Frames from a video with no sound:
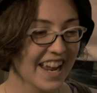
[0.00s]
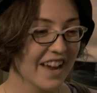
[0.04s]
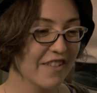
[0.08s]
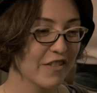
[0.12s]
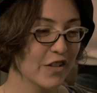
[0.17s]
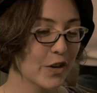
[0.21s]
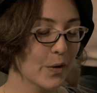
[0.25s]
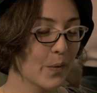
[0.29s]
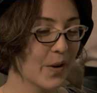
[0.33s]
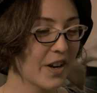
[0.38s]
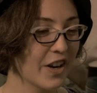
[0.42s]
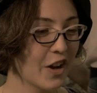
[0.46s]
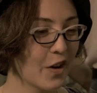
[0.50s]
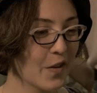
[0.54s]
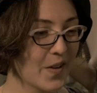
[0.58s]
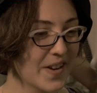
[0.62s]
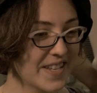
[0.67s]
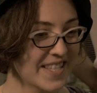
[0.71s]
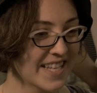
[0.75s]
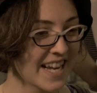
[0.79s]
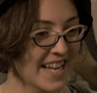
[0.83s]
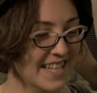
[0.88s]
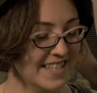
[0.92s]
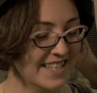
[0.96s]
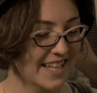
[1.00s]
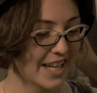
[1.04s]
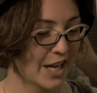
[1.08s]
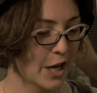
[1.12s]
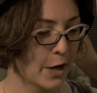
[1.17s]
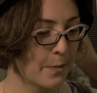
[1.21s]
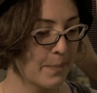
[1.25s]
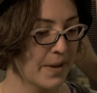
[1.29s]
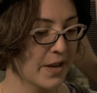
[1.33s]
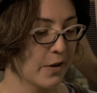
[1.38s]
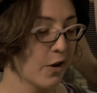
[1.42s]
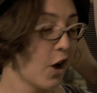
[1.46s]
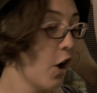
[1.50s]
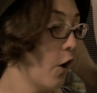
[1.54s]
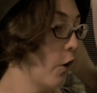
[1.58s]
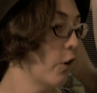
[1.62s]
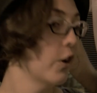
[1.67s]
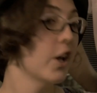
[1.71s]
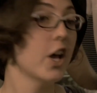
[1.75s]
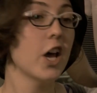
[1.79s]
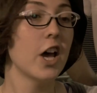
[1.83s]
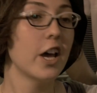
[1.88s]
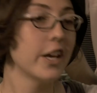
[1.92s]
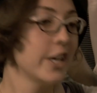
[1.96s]
everyone always asks, they come in, oh,
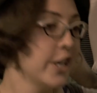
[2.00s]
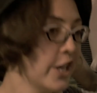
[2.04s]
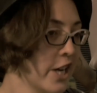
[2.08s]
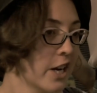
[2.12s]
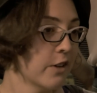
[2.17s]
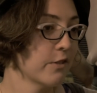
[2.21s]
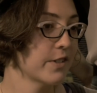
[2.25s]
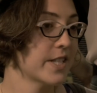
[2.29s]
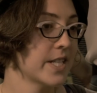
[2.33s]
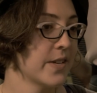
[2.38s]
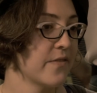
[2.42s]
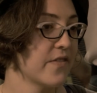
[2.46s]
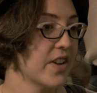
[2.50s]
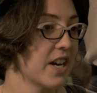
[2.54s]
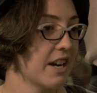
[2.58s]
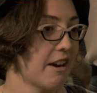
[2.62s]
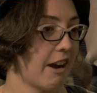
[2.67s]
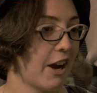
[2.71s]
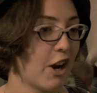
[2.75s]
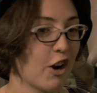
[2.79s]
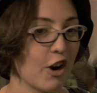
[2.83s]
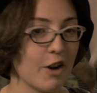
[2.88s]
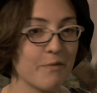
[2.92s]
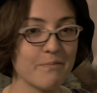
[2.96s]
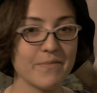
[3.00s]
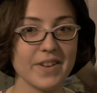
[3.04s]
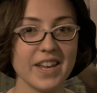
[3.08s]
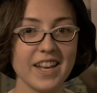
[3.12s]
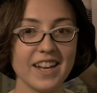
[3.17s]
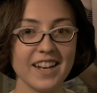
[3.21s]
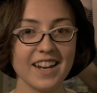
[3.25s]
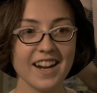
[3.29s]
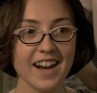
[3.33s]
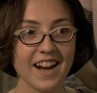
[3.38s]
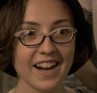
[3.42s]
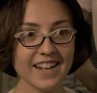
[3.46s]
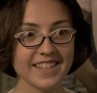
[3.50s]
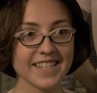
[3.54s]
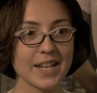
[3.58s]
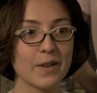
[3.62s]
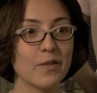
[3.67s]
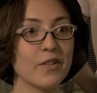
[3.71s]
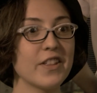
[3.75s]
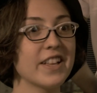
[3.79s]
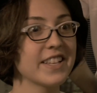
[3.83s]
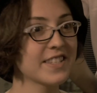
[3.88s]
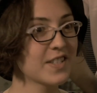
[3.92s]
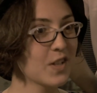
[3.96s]
you don't seem very grumpy. It's like,
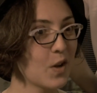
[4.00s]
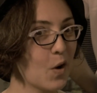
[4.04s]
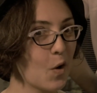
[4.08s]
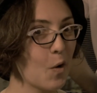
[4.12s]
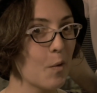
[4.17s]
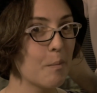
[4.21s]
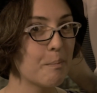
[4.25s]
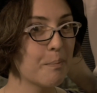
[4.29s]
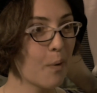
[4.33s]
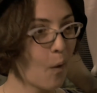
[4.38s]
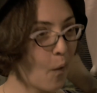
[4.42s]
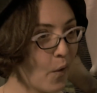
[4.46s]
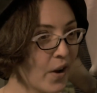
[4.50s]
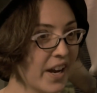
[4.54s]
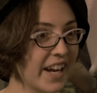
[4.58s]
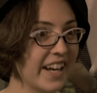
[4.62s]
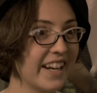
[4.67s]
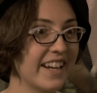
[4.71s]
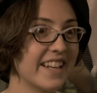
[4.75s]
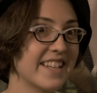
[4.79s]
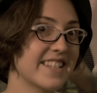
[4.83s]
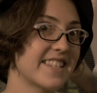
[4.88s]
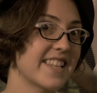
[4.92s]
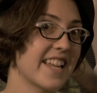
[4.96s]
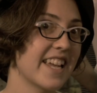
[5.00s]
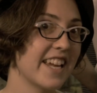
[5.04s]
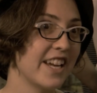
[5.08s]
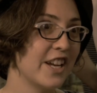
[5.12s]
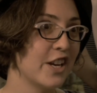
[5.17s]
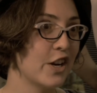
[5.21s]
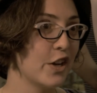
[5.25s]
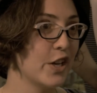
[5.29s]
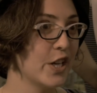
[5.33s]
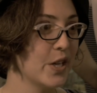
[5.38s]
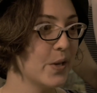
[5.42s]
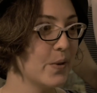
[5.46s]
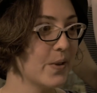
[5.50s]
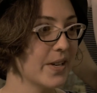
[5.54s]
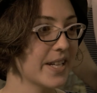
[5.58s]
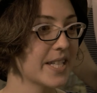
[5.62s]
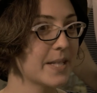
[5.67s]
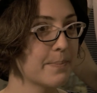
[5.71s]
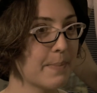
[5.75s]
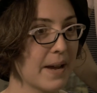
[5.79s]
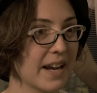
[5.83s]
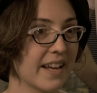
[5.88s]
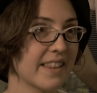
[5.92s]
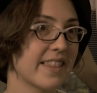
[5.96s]
well, that's the whole point is that, you know, you
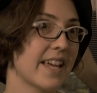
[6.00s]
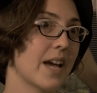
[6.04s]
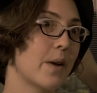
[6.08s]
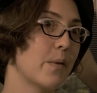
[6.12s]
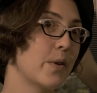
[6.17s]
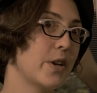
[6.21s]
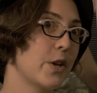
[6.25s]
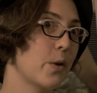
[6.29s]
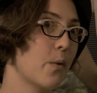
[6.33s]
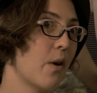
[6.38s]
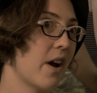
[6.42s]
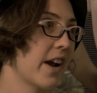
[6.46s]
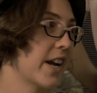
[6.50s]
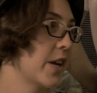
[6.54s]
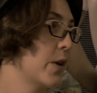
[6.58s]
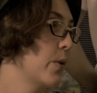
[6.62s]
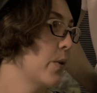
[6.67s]
expect that when you walk